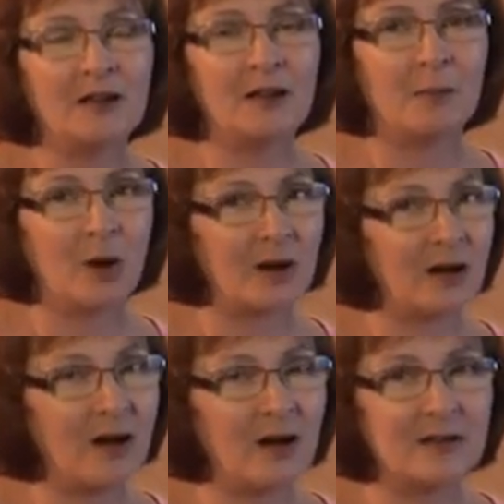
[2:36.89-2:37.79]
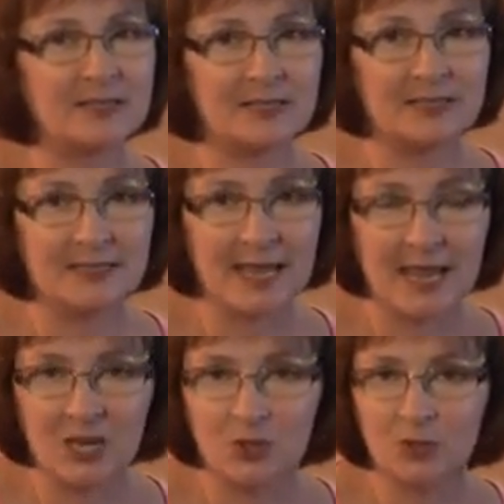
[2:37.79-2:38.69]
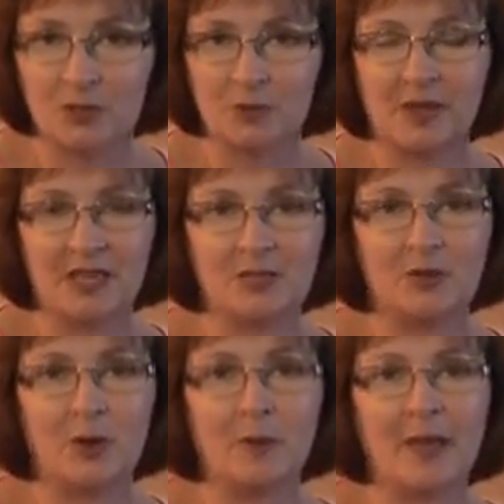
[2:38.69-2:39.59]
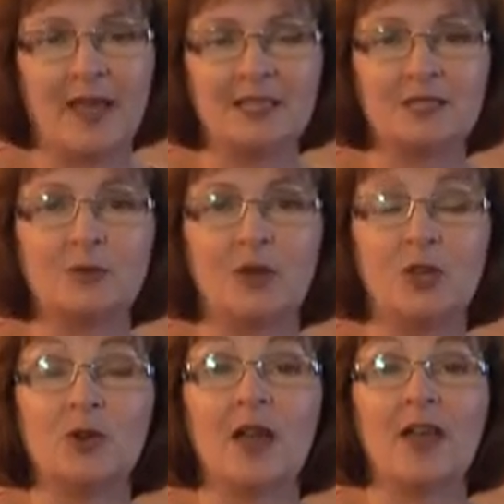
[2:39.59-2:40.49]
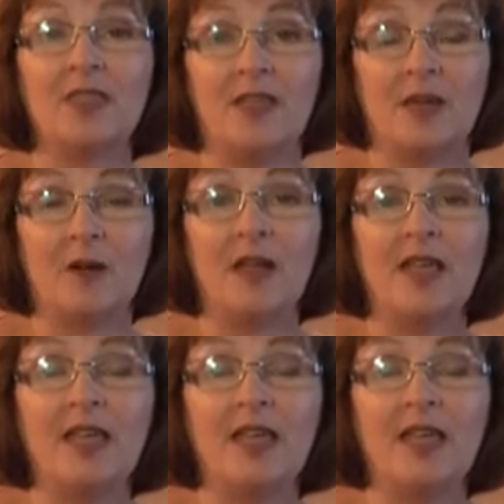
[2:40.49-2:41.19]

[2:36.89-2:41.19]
A parked car is a dangerous place for your pets when you're not there.